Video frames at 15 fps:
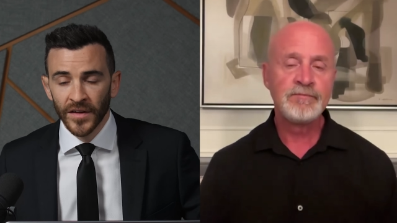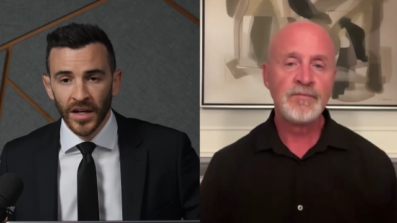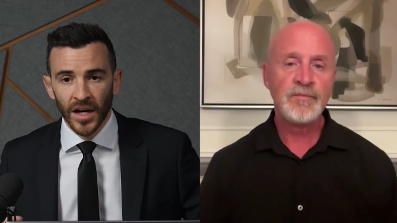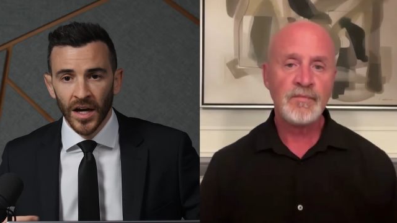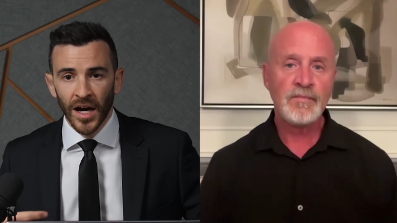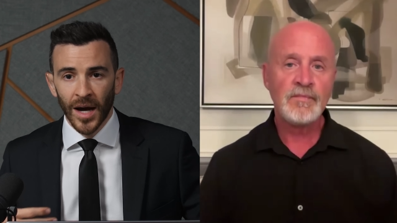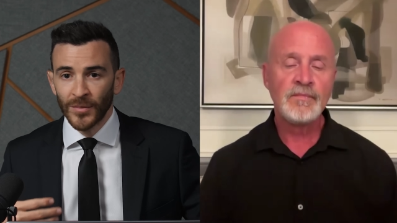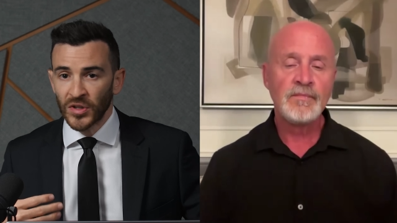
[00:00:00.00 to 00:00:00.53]
Speaker 1: Uh,
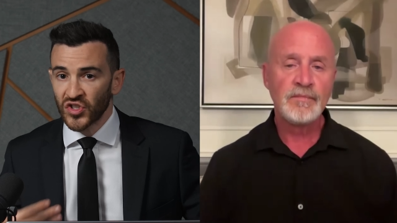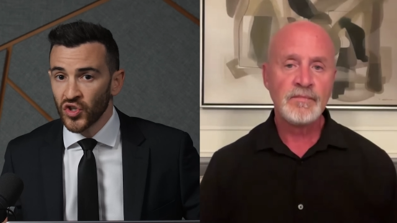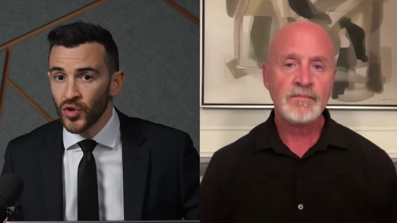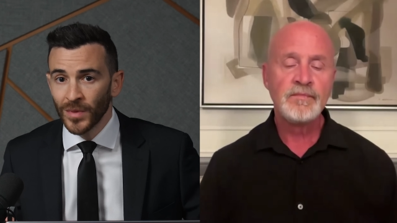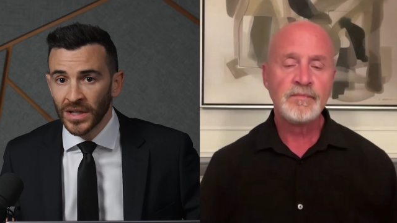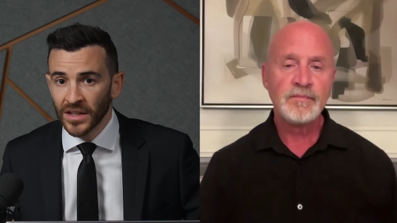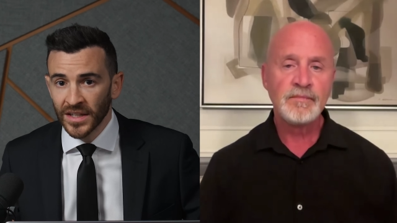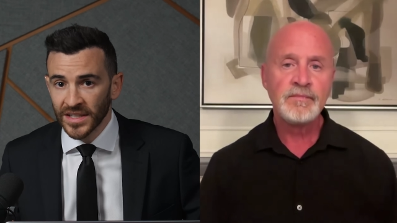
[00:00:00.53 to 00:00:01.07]
I'm
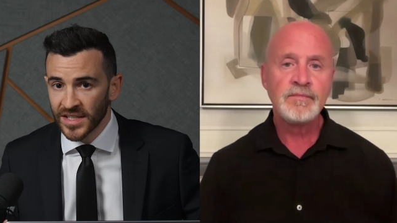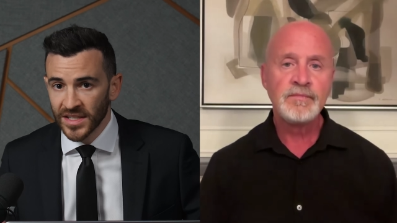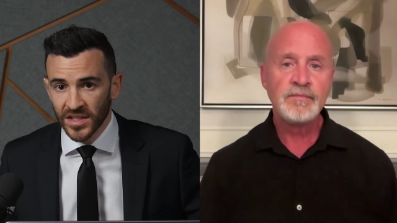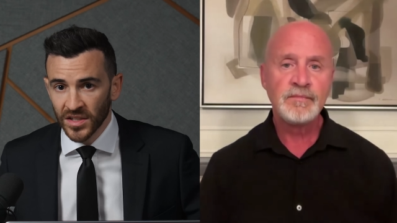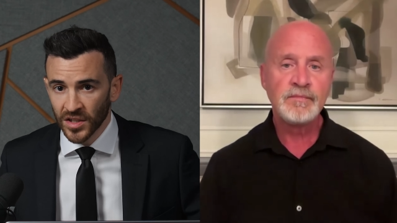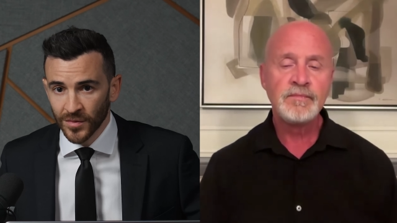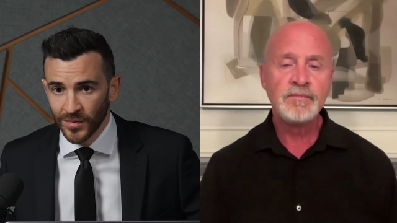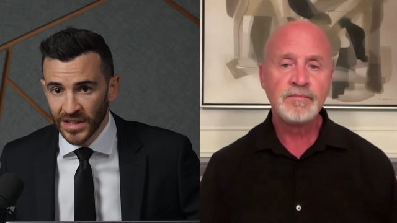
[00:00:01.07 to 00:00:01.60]
assuming this isn't
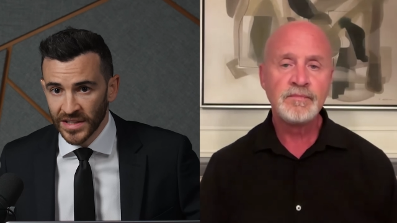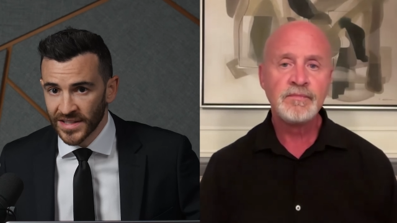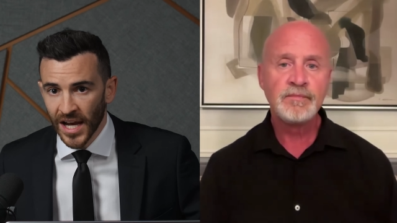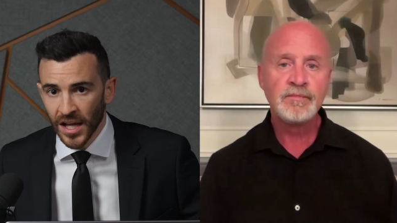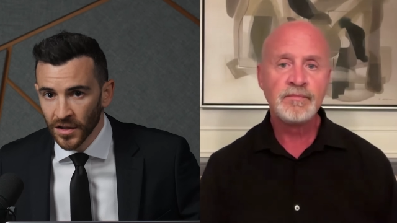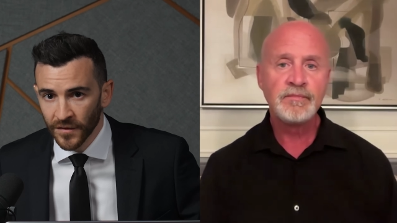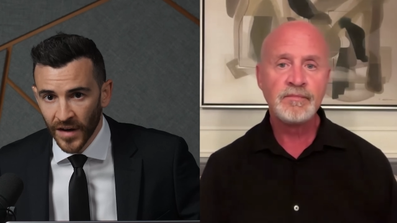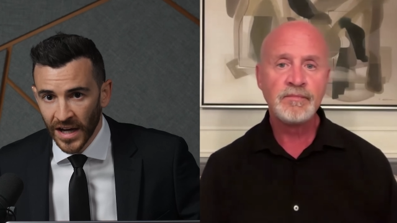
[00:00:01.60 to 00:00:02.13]
going to be
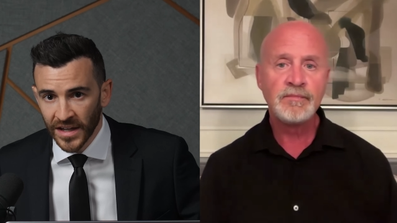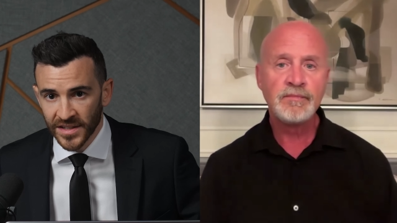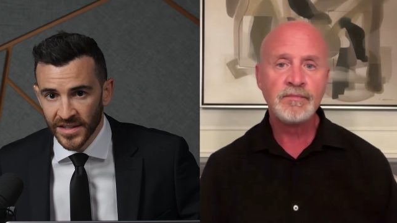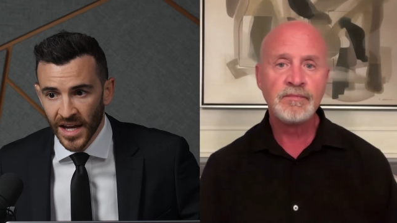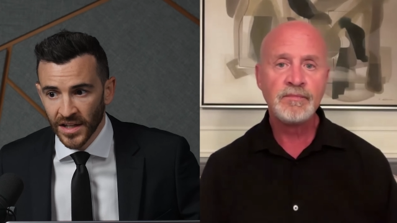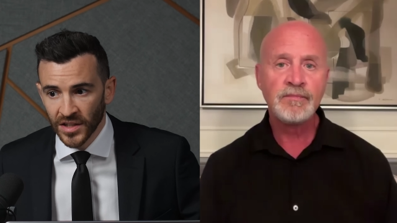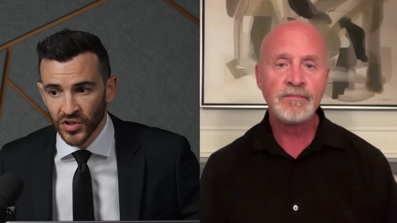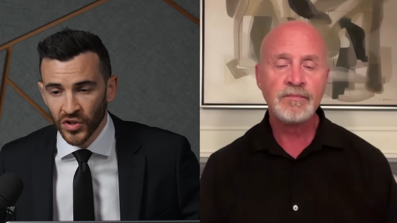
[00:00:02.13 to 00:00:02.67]
televised to
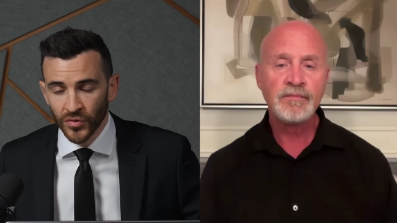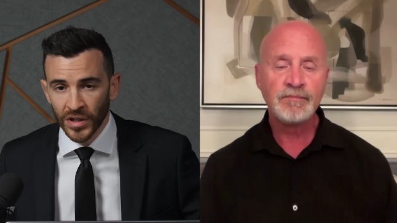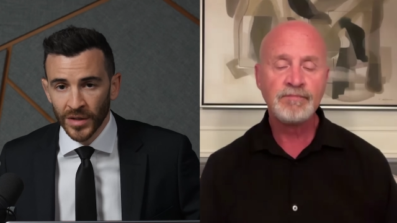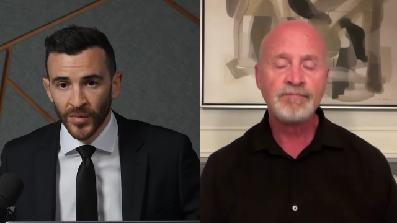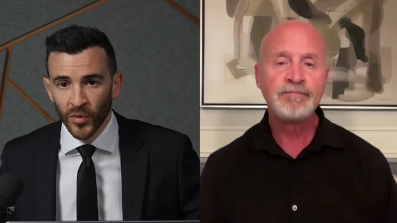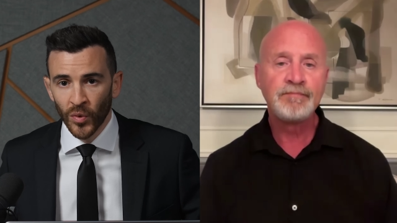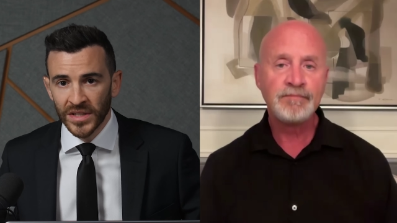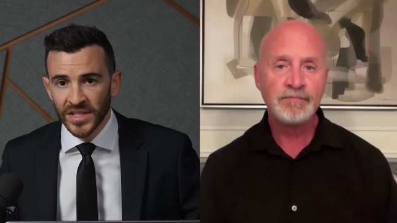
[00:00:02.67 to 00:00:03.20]
any degree, but
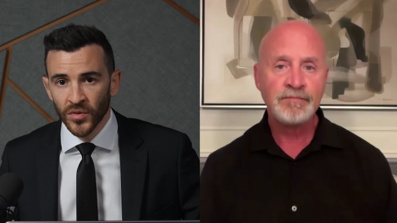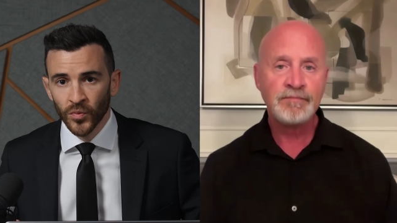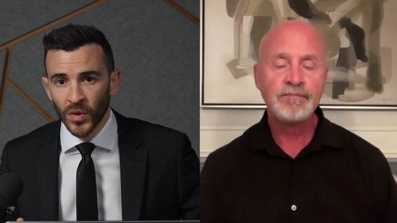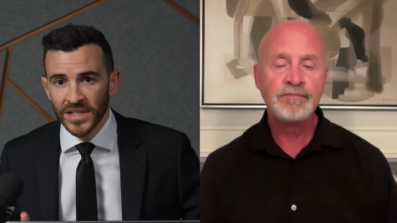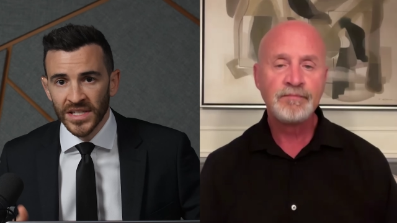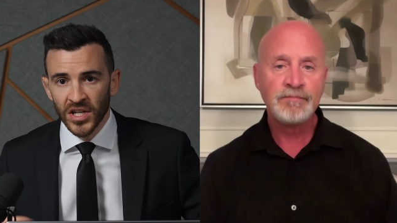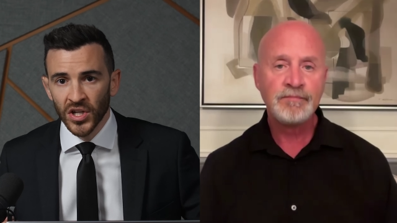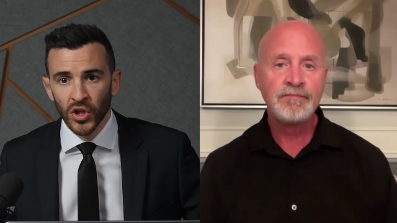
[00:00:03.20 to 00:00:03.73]
what's it, what's
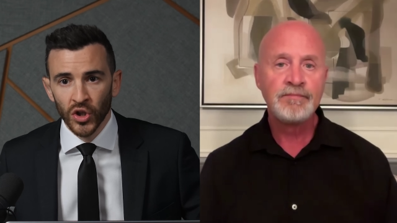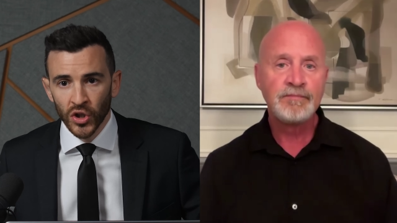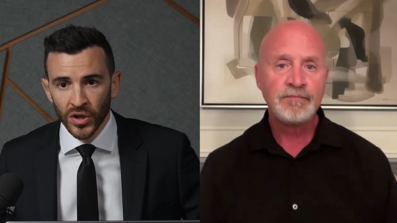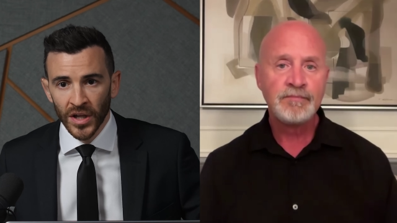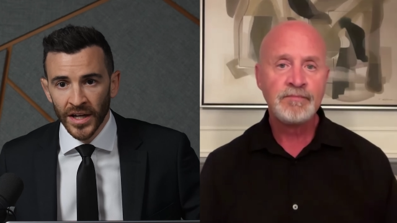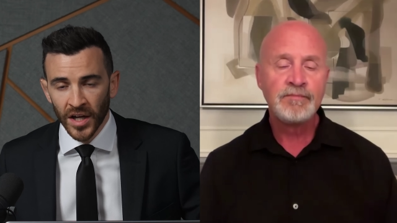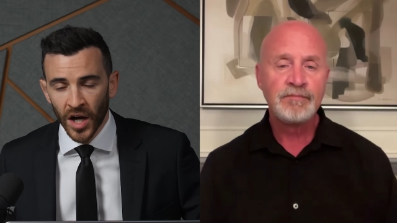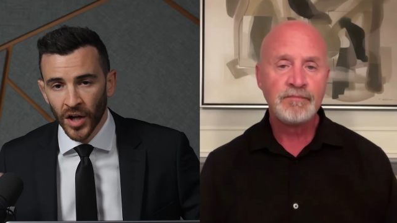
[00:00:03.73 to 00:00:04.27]
it going to look
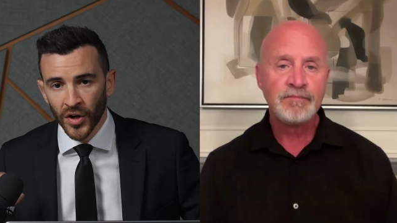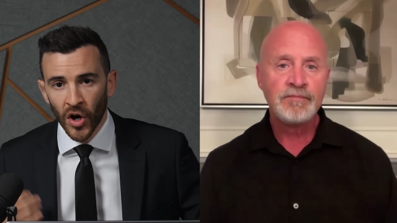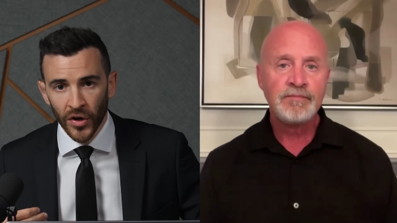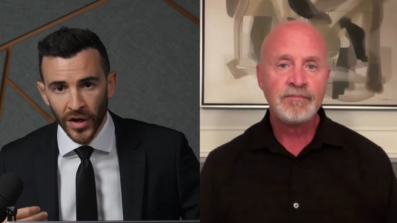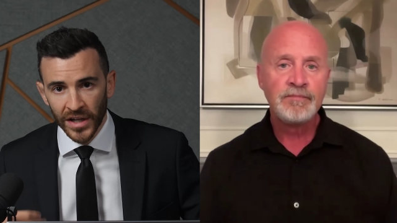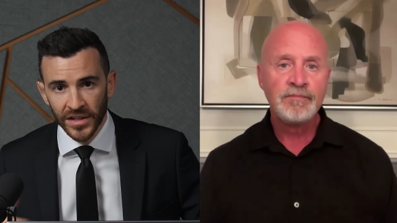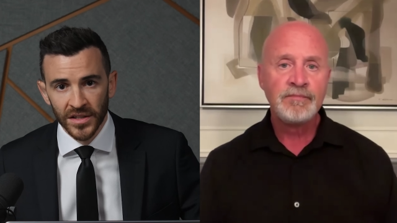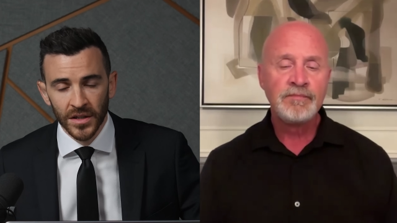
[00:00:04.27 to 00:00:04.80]
like on our
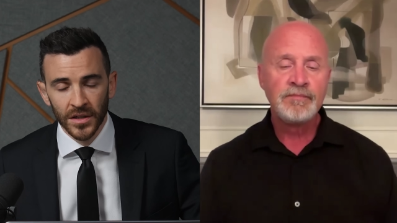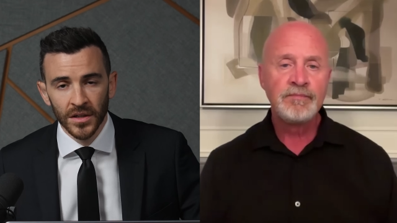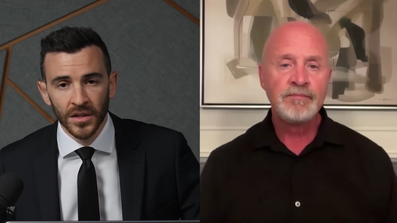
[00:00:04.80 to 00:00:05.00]
end?